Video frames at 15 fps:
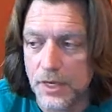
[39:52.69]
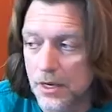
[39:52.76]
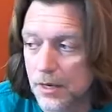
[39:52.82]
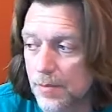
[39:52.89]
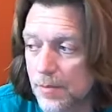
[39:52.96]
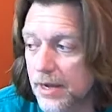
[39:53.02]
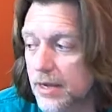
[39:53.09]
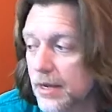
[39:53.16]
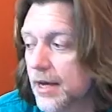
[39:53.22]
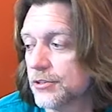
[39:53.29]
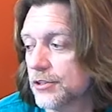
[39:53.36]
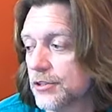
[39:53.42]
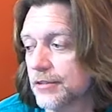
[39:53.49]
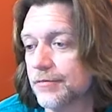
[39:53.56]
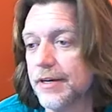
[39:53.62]
My
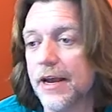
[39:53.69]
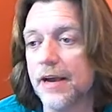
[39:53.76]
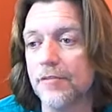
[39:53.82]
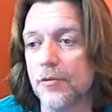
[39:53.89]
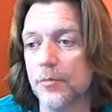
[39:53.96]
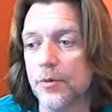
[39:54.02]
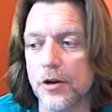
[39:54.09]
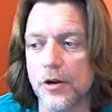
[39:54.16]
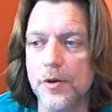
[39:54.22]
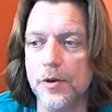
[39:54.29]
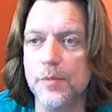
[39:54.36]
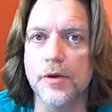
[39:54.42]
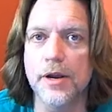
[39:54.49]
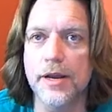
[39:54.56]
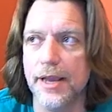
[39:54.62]
colossals have never broken. We
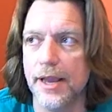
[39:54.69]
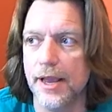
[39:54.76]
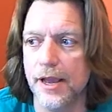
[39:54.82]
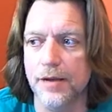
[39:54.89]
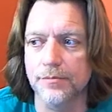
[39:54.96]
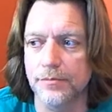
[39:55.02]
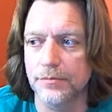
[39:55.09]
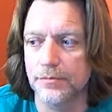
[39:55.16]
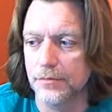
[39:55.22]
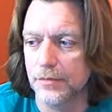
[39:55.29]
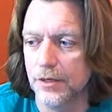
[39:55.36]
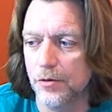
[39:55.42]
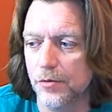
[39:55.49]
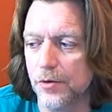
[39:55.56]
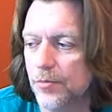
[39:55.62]
break amp
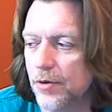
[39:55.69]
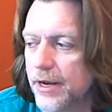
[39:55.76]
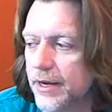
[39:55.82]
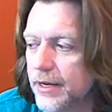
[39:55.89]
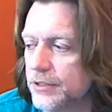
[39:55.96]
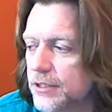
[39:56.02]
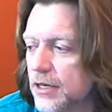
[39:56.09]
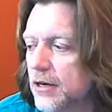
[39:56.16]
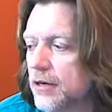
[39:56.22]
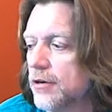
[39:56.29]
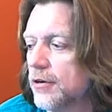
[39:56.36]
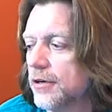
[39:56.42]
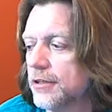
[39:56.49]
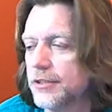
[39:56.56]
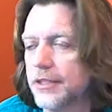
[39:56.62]
and we break guitar
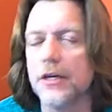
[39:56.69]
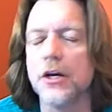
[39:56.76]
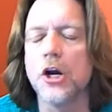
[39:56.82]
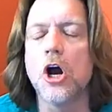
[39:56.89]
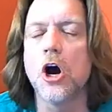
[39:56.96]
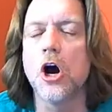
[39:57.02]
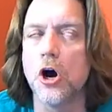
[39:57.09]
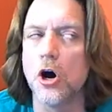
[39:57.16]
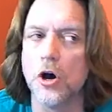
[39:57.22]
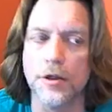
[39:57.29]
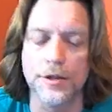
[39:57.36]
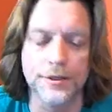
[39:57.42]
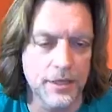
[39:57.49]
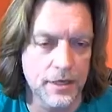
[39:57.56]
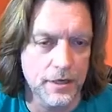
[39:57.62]
chords here
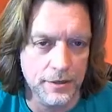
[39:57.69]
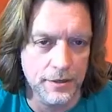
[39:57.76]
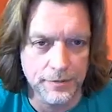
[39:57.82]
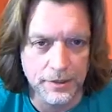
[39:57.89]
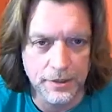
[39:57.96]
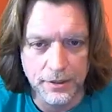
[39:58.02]
all the time.